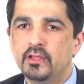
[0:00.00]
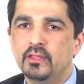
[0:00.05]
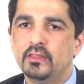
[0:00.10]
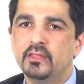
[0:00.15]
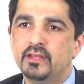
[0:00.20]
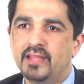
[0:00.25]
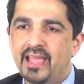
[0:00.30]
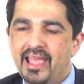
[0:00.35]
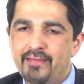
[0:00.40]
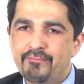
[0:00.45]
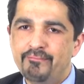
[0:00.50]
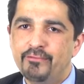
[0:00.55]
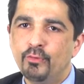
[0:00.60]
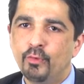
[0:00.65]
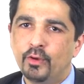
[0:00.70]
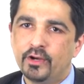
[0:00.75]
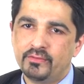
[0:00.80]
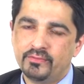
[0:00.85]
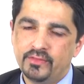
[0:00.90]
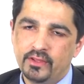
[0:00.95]
that every
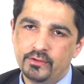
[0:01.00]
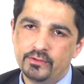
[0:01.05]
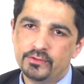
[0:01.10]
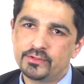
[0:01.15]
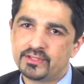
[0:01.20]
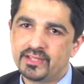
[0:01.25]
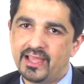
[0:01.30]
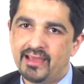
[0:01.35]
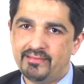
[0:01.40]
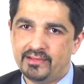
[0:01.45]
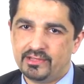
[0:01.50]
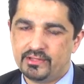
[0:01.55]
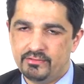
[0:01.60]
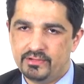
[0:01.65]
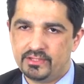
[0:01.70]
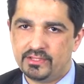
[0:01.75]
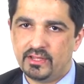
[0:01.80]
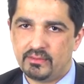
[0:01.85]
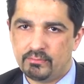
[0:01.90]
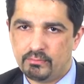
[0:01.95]
one of those
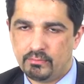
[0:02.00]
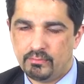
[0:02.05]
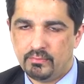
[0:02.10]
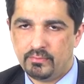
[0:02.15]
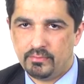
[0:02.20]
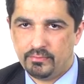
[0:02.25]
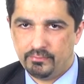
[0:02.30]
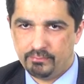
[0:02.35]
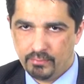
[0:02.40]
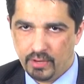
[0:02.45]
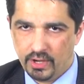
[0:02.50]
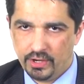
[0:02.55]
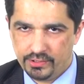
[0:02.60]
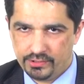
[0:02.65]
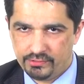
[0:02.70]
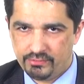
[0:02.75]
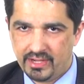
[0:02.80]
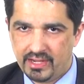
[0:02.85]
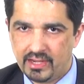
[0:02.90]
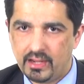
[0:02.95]
characteristic
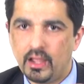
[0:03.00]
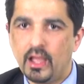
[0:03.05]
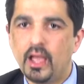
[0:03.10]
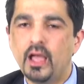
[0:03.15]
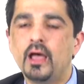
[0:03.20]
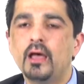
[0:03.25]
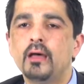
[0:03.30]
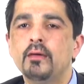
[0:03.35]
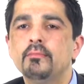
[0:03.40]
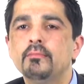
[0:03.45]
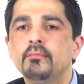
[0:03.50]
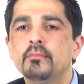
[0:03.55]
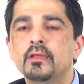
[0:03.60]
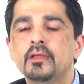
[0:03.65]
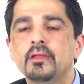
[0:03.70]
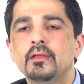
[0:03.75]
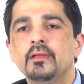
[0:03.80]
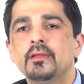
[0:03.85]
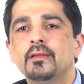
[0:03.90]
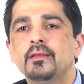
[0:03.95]
monitoring
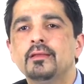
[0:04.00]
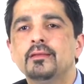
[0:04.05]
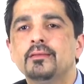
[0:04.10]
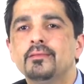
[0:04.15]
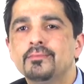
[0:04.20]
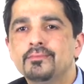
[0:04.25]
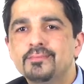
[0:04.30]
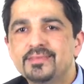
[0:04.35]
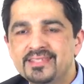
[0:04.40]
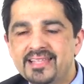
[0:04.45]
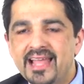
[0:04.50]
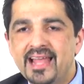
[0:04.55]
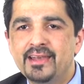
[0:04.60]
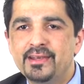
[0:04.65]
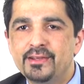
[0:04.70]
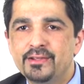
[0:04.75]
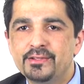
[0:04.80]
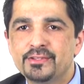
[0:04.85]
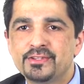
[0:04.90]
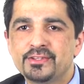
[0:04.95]

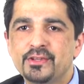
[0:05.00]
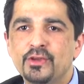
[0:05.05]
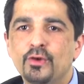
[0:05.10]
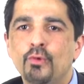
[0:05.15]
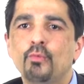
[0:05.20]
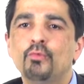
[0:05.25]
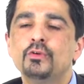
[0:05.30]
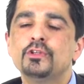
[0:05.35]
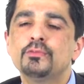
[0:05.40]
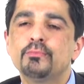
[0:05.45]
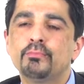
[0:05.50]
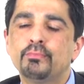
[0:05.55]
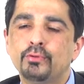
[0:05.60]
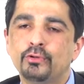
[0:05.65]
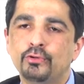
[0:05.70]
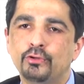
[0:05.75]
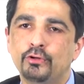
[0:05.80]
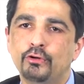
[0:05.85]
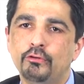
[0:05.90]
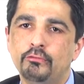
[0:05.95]
standards was
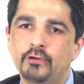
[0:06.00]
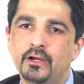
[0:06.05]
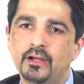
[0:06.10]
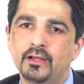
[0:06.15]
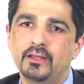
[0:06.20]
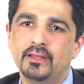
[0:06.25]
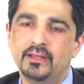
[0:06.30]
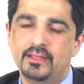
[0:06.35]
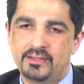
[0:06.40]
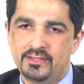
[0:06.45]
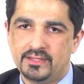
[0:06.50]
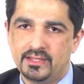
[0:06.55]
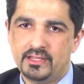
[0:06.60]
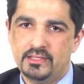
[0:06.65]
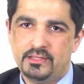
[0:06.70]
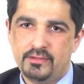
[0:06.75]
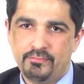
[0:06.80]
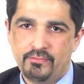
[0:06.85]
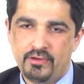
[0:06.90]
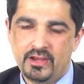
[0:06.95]
poorer in
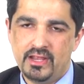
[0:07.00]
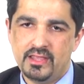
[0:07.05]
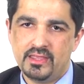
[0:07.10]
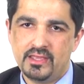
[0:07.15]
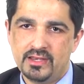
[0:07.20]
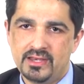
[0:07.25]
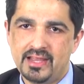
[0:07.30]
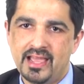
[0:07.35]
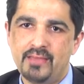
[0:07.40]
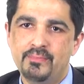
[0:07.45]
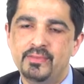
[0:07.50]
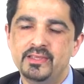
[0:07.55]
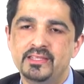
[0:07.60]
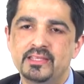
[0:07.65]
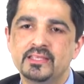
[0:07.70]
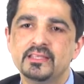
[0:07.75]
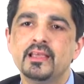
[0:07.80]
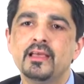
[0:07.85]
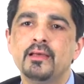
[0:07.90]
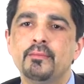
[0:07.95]
schizophrenia than
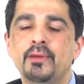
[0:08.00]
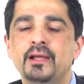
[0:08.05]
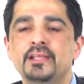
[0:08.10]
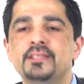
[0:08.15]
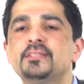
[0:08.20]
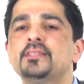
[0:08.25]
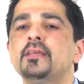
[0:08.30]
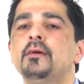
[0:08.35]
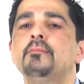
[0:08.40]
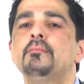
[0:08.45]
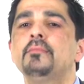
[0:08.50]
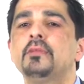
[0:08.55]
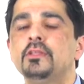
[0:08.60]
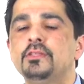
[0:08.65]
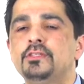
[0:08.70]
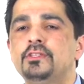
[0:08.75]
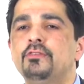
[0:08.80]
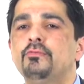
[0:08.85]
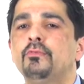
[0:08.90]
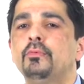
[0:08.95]
diabetes by some
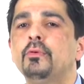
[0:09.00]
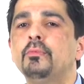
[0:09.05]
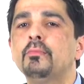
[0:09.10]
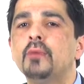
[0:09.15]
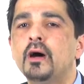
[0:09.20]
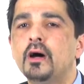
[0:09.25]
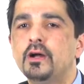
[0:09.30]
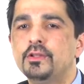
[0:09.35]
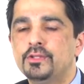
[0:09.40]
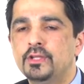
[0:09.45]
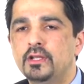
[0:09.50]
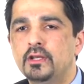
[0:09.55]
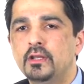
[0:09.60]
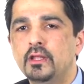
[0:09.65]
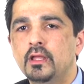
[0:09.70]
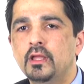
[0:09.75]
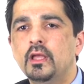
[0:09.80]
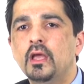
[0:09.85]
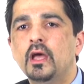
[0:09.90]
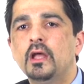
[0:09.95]
considerable margin.
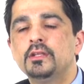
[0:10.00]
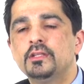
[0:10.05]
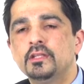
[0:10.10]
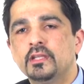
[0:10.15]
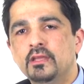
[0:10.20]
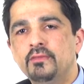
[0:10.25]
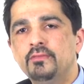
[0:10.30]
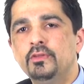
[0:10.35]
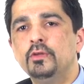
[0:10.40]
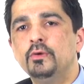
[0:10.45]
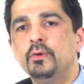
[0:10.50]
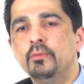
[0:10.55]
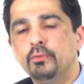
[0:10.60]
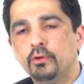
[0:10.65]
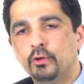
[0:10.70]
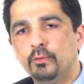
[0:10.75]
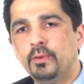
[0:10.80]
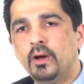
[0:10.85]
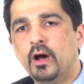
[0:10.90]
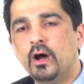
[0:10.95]
And to give you a
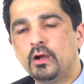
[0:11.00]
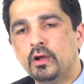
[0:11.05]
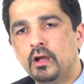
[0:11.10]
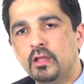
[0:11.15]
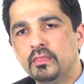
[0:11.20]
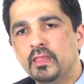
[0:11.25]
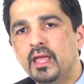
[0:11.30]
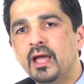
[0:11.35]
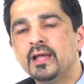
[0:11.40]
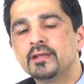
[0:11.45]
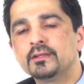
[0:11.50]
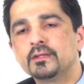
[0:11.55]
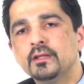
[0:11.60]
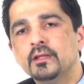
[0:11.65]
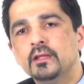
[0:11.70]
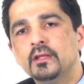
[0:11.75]
ballpark on that,